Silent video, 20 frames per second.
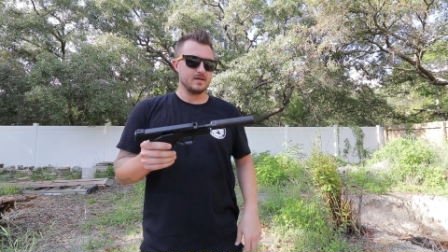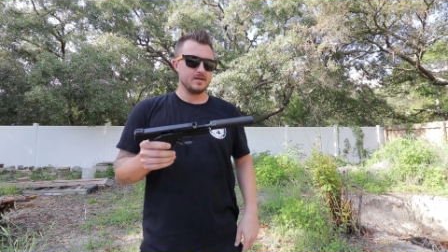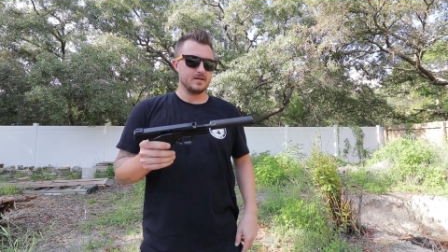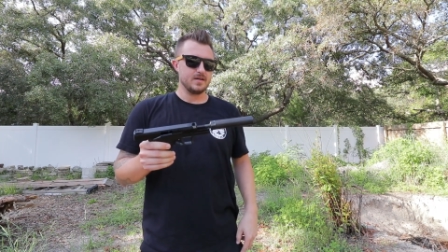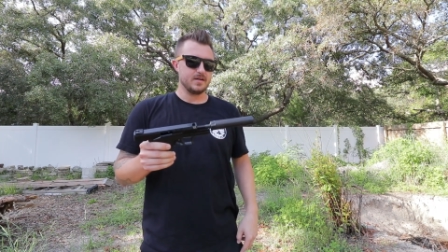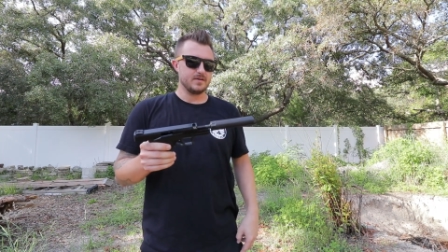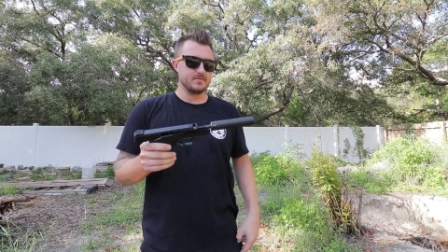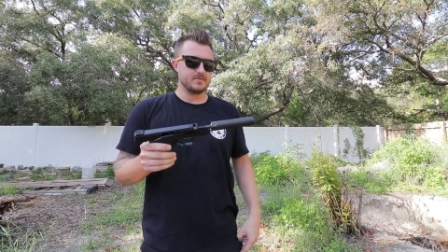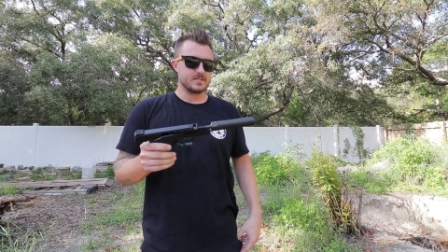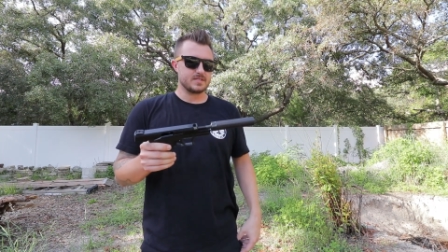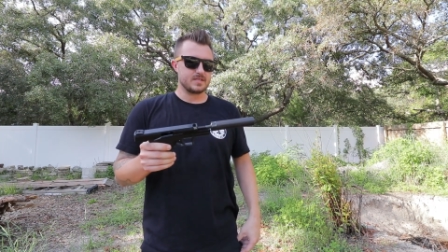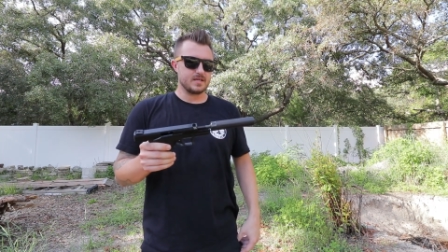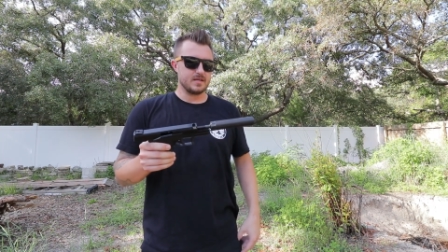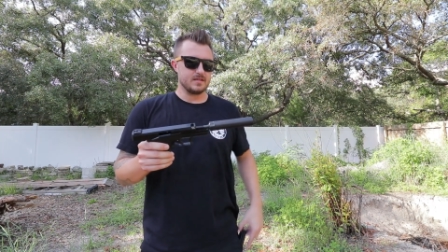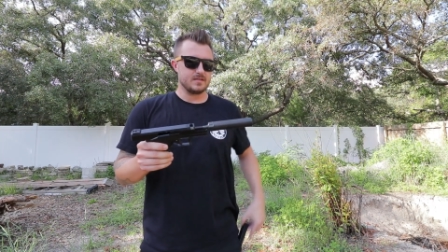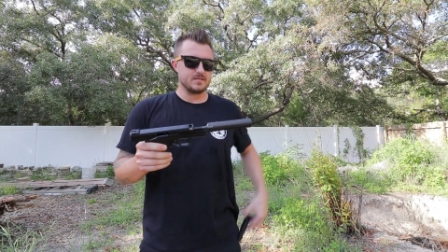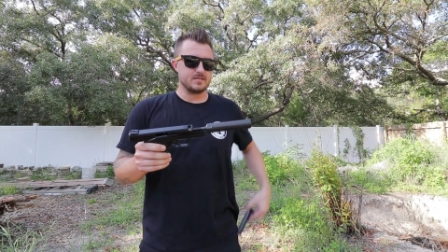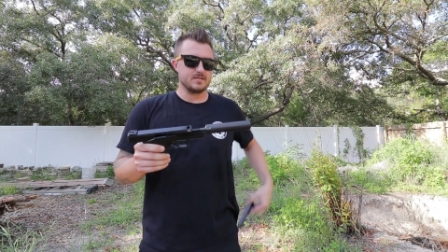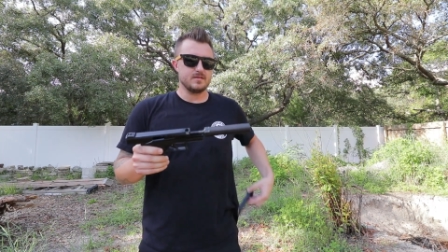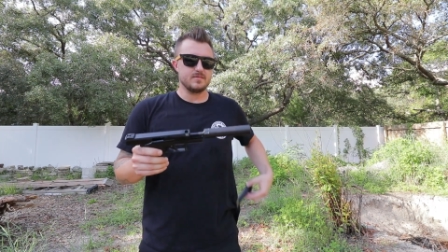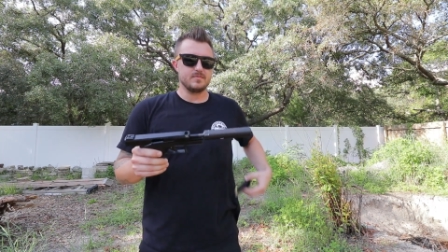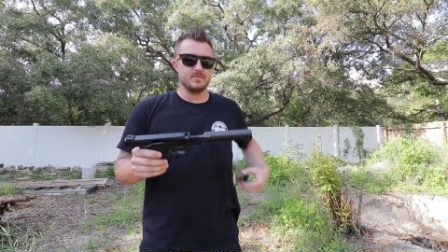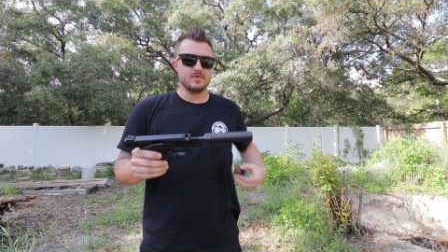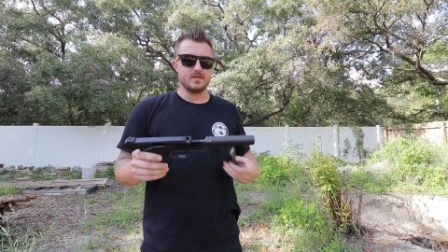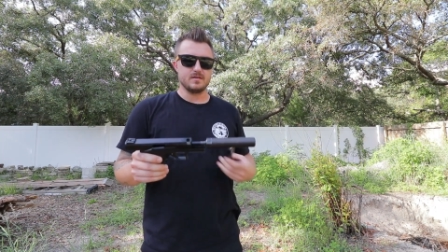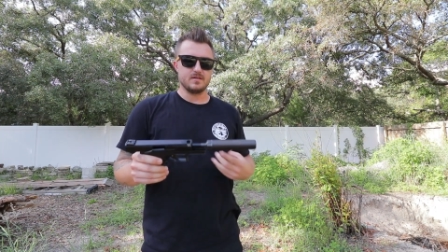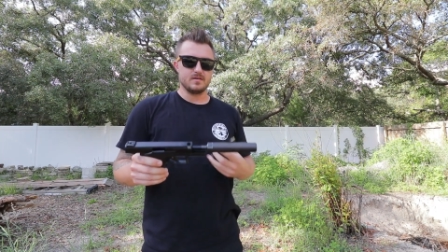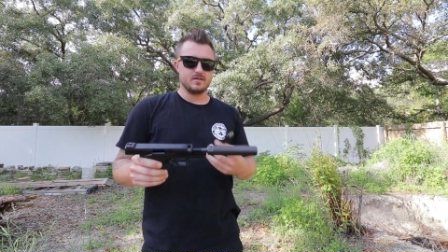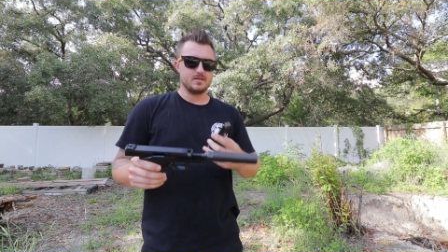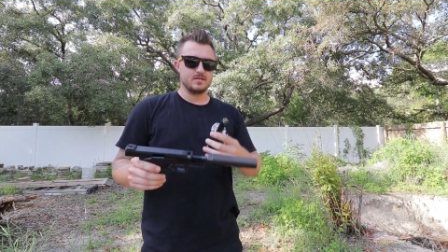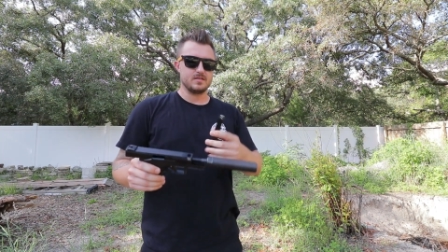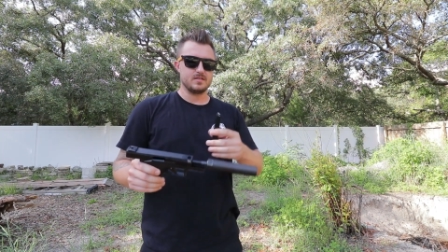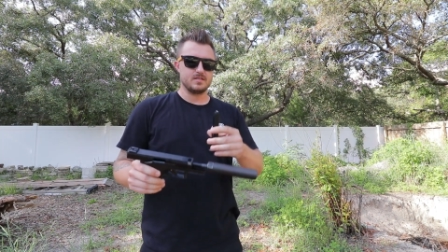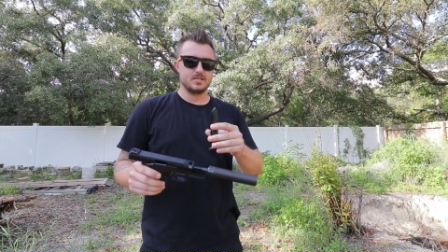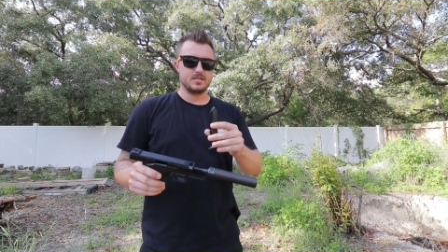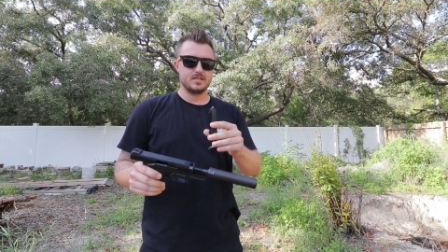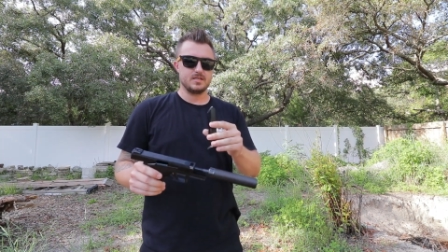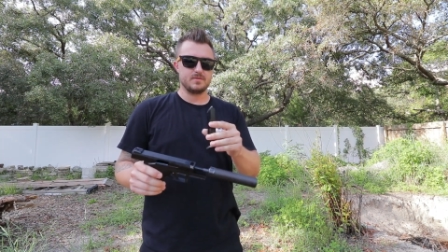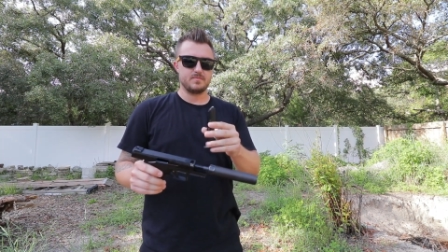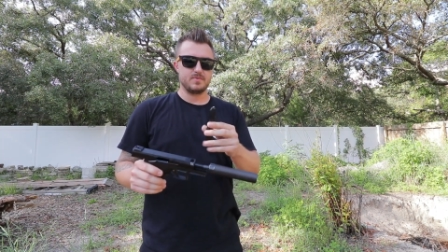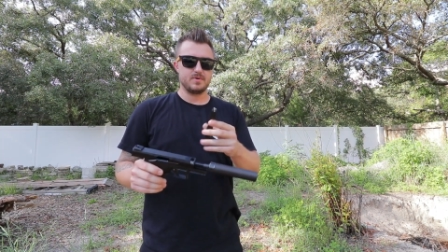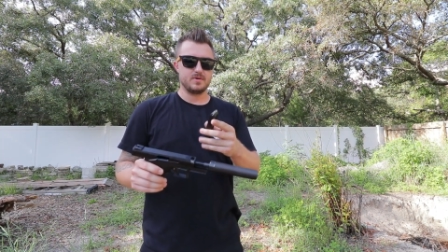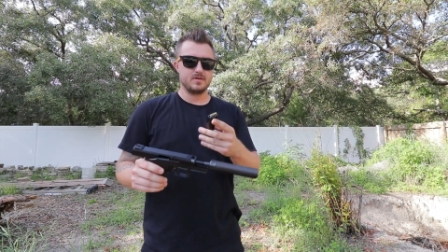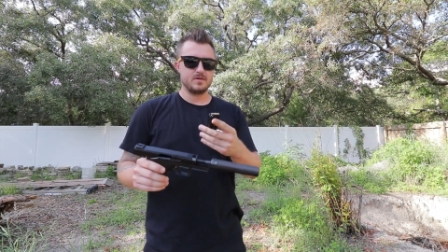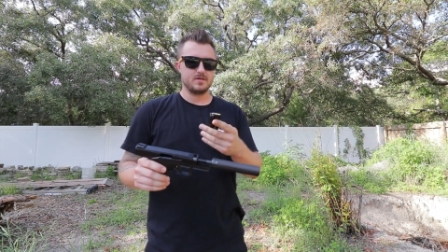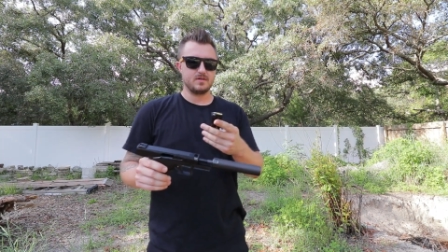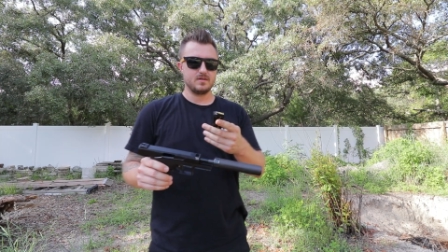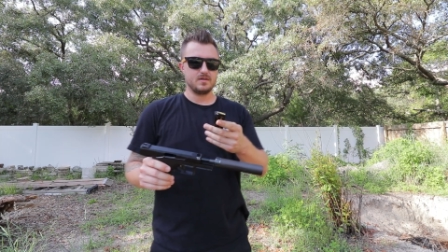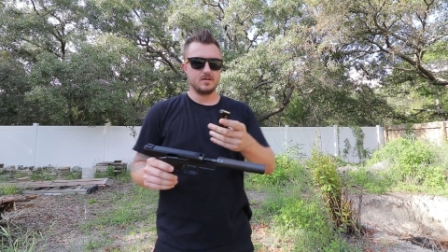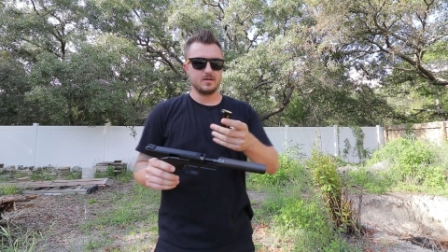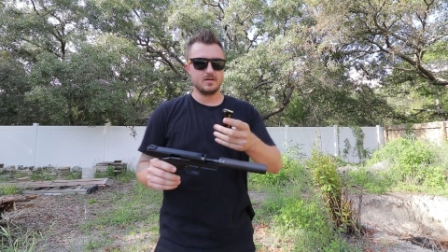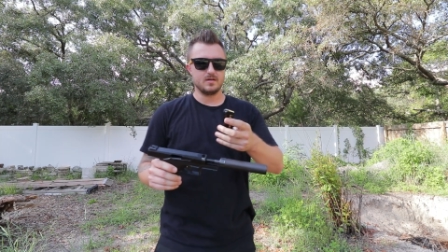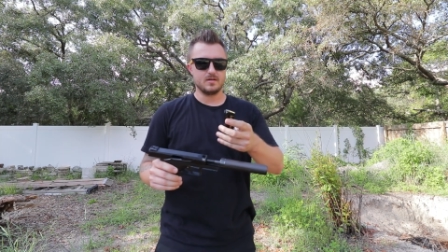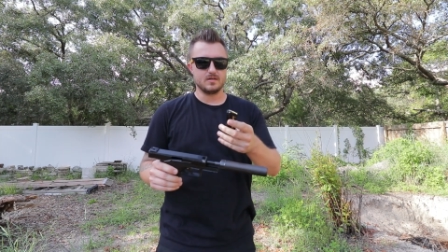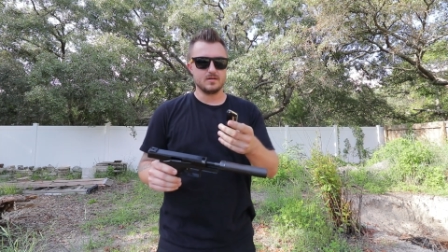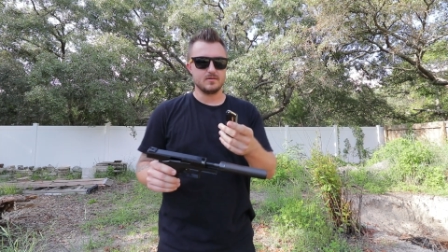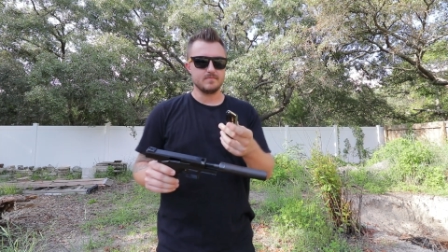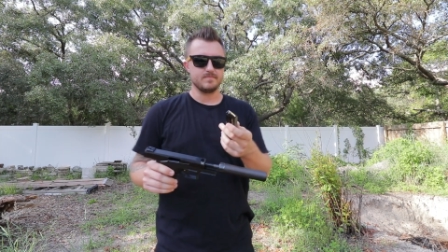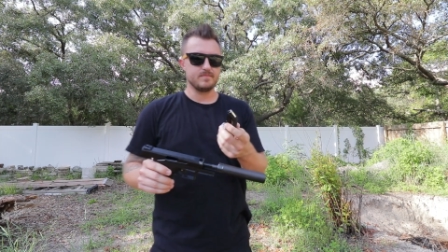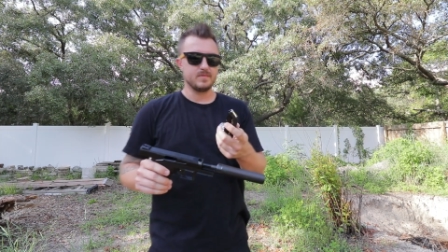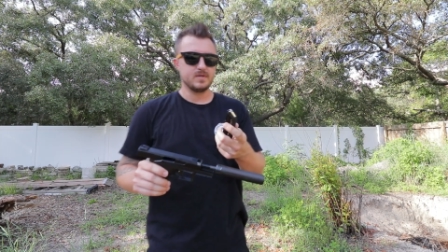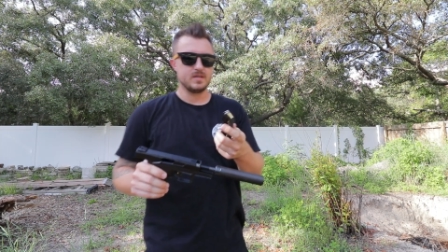Now I've just got some uh, cheap uh,